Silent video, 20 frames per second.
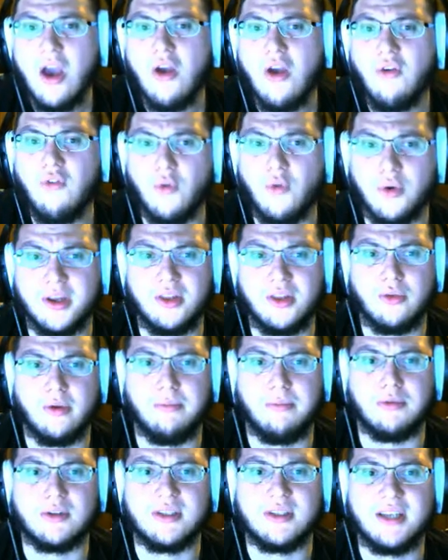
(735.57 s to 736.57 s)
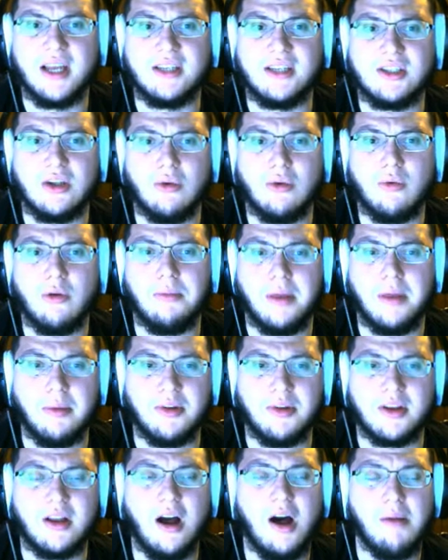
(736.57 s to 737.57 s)
43%, so we'll be
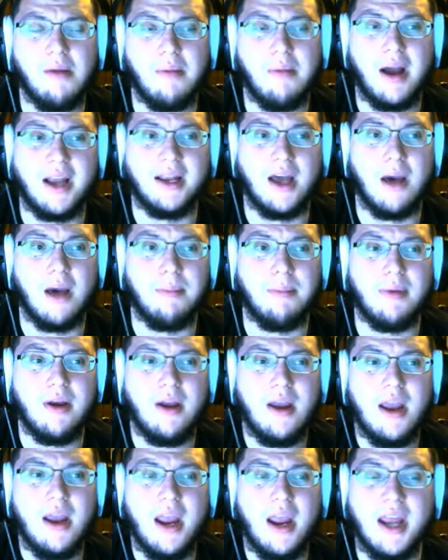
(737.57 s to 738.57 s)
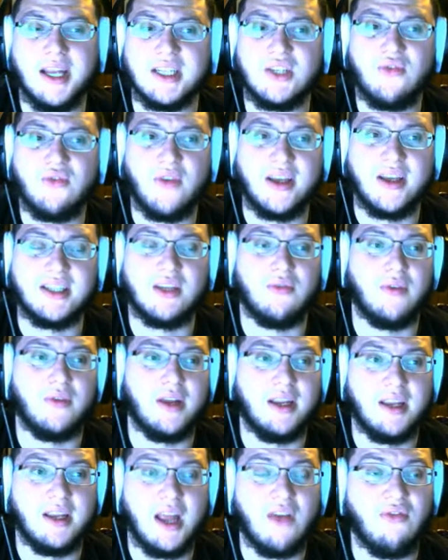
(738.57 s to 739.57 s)
able to Calm Mind up in his face
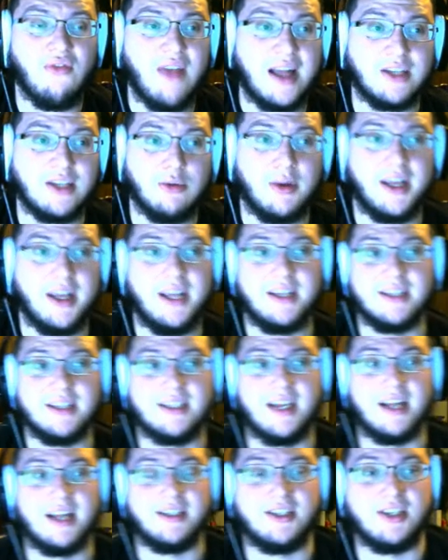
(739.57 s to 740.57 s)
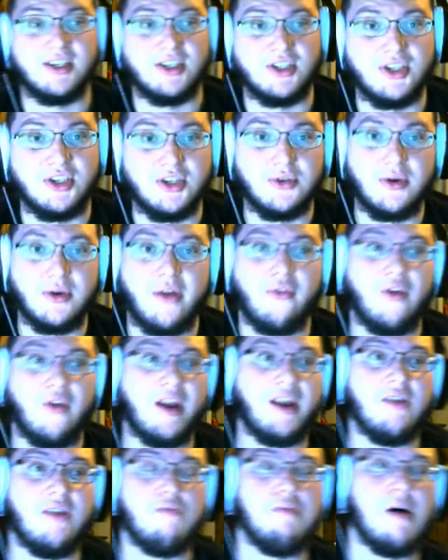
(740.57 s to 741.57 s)
if that's what he decides to do. If
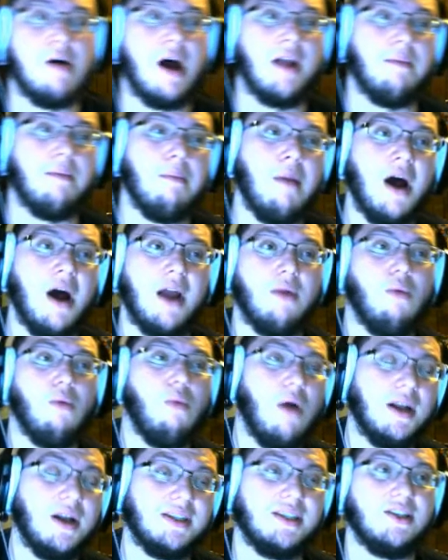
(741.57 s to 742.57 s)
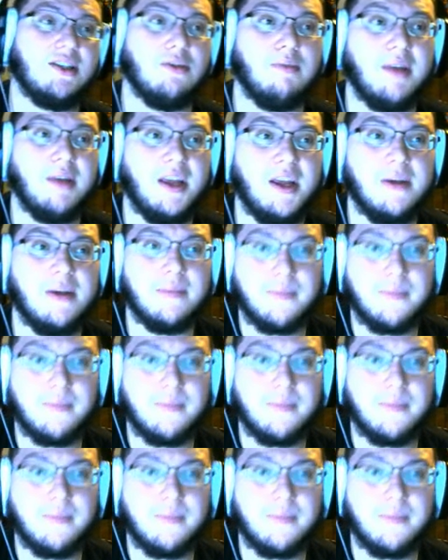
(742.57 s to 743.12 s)
any Mon wants to be